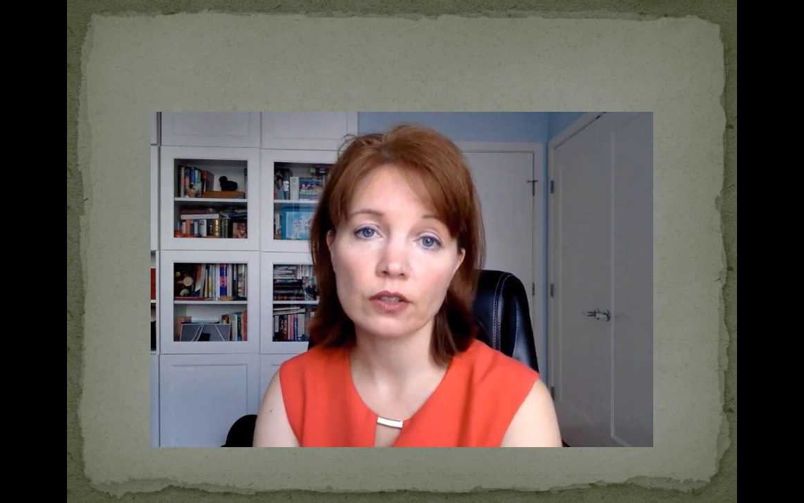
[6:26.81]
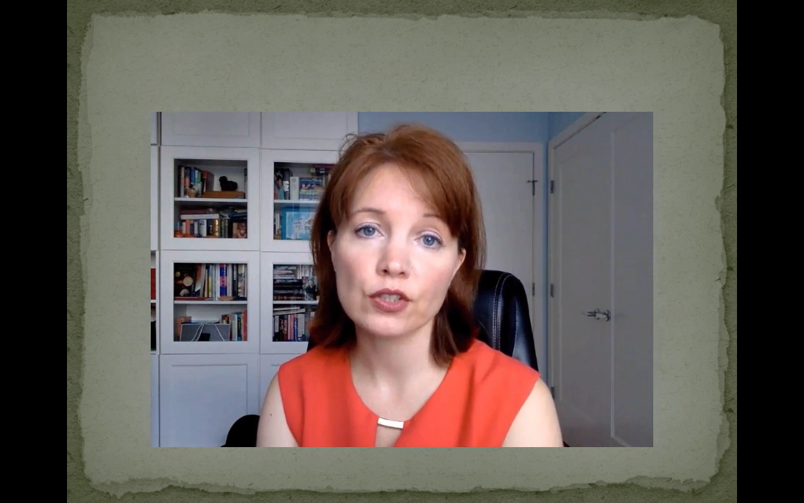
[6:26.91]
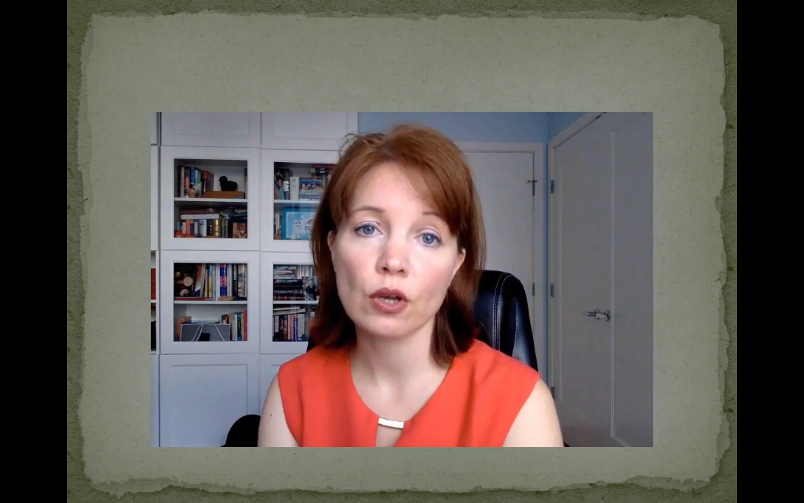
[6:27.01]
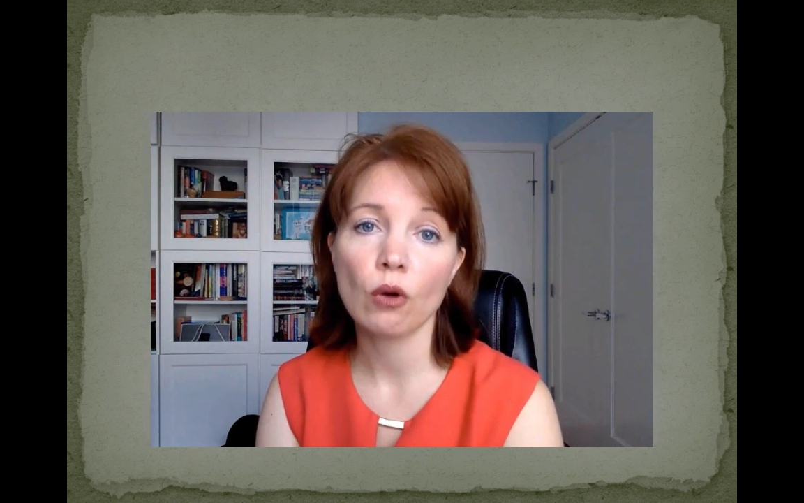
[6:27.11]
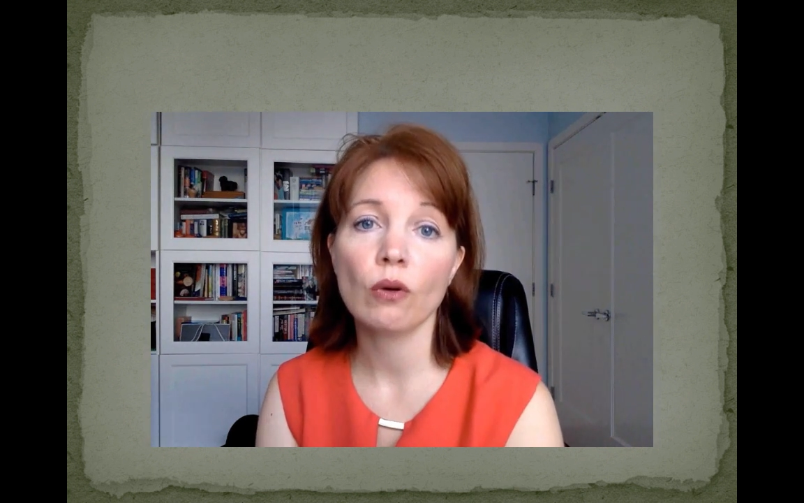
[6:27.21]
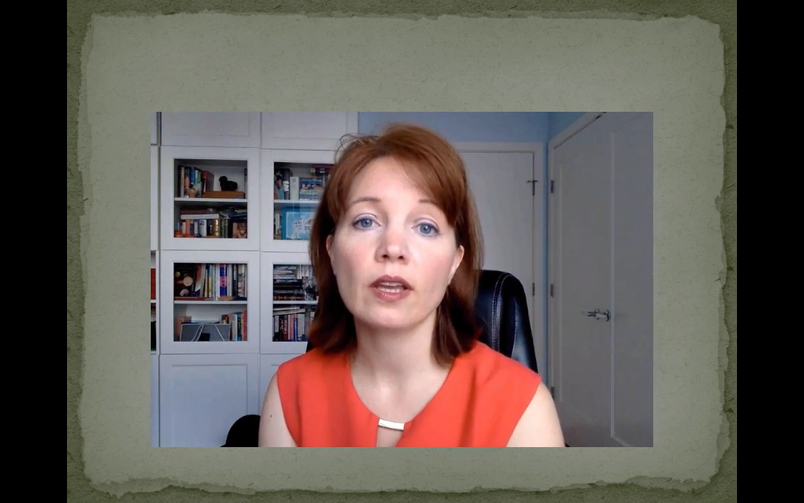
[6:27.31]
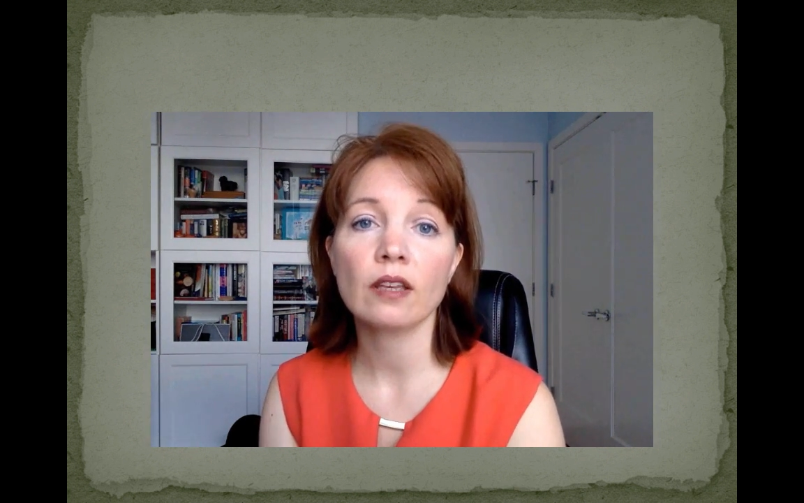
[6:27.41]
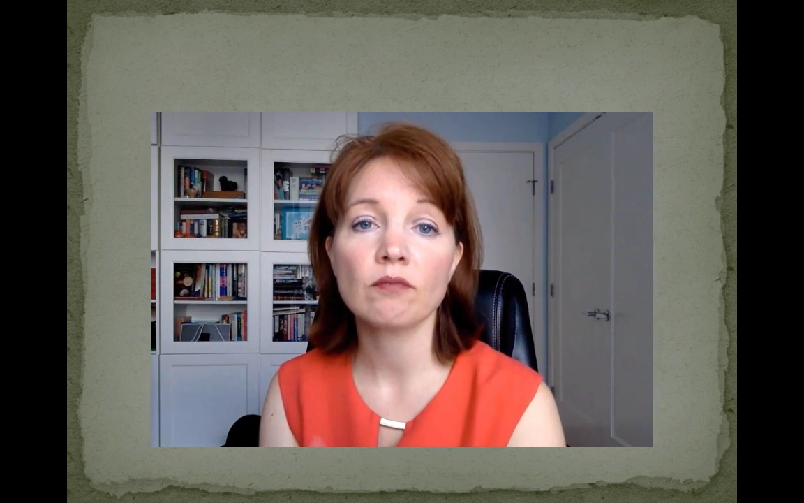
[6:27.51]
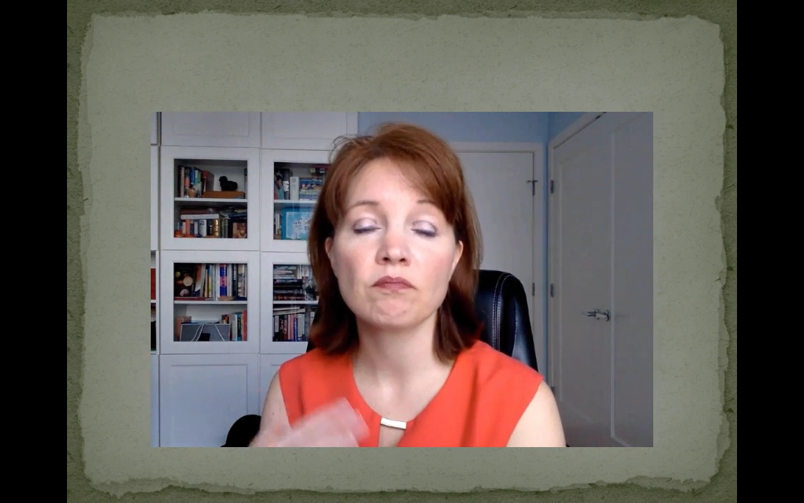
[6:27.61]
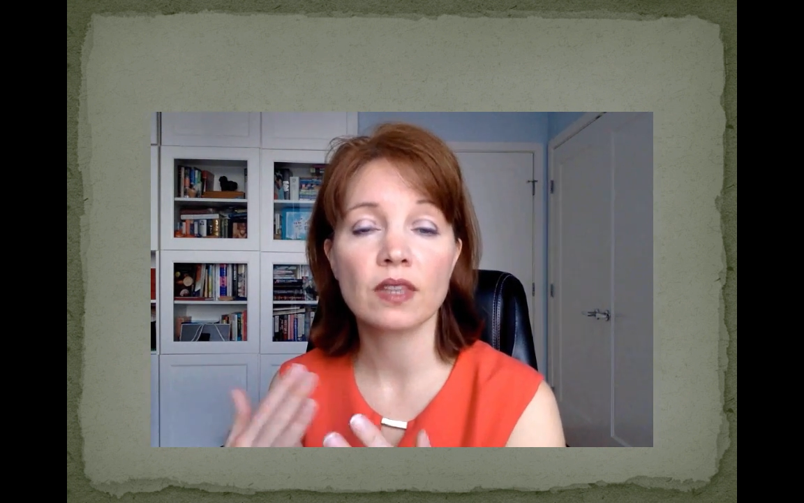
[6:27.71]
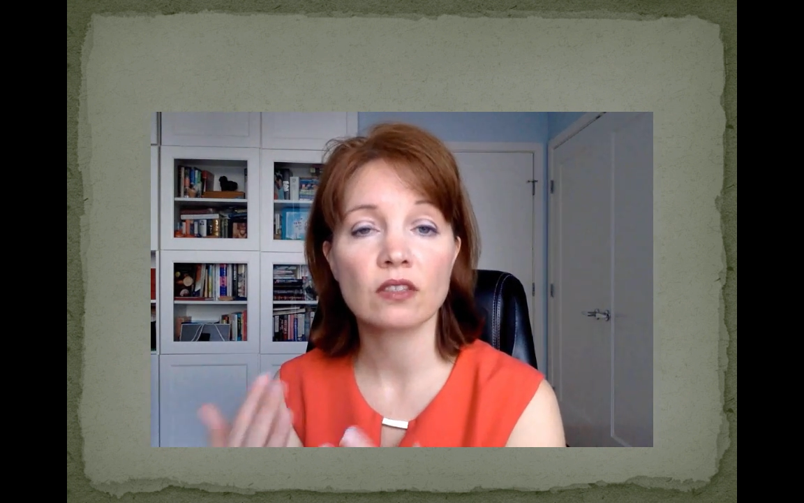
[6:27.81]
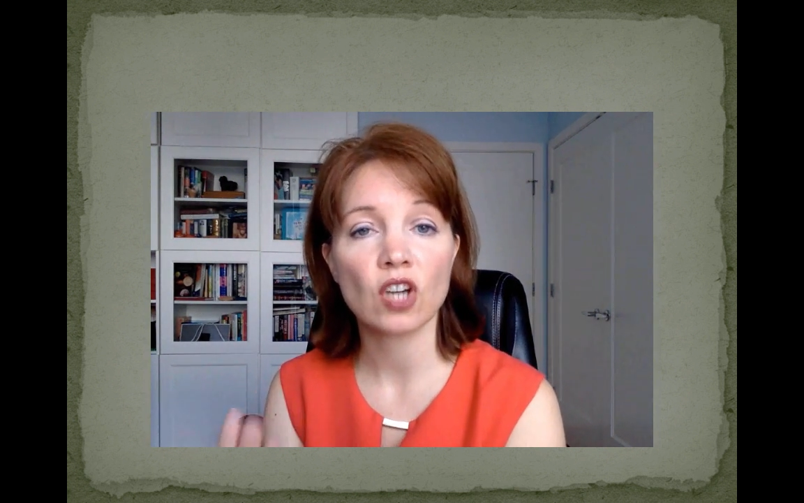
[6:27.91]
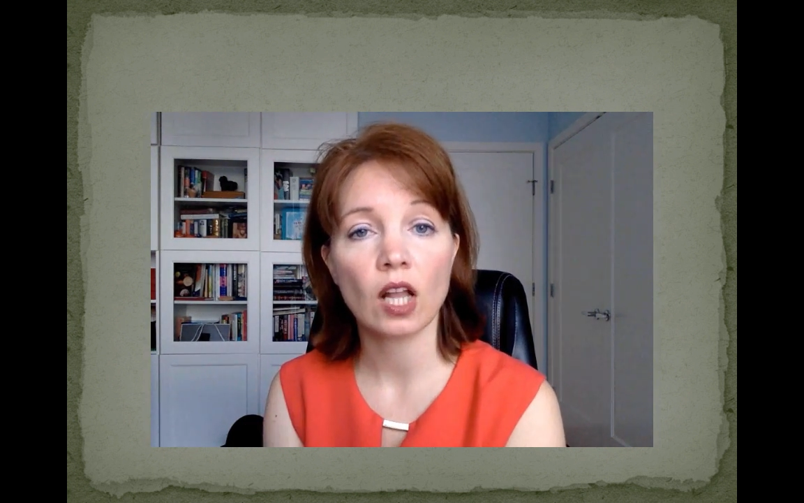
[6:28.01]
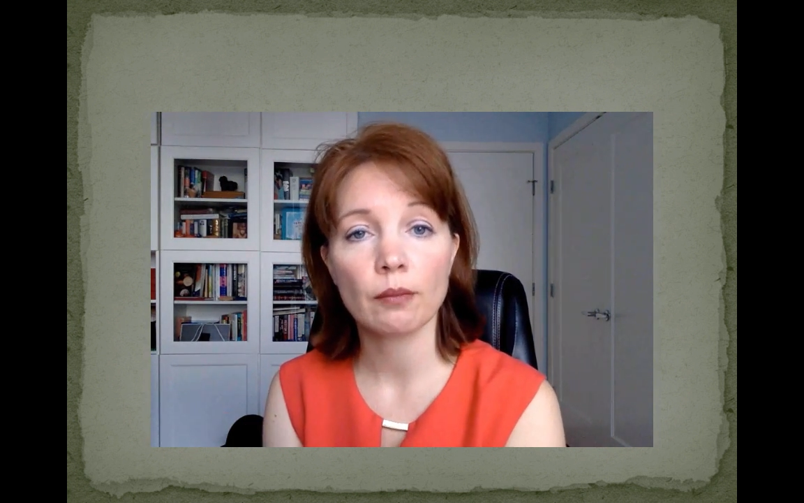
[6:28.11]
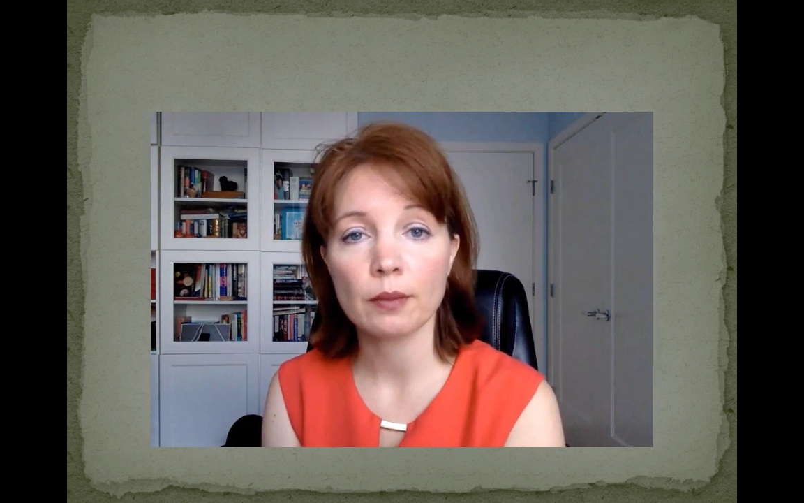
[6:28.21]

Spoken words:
So the child